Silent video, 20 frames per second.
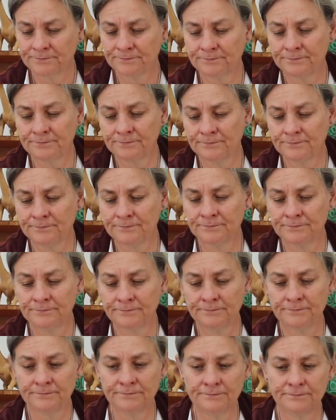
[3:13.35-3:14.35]
Mm
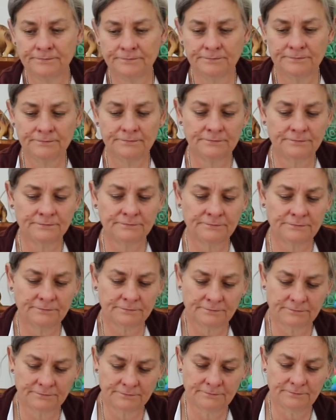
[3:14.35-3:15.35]
-hmm,
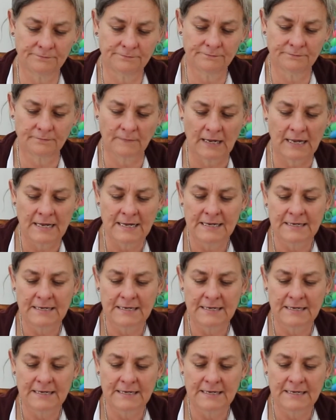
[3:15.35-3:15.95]
mm -hmm.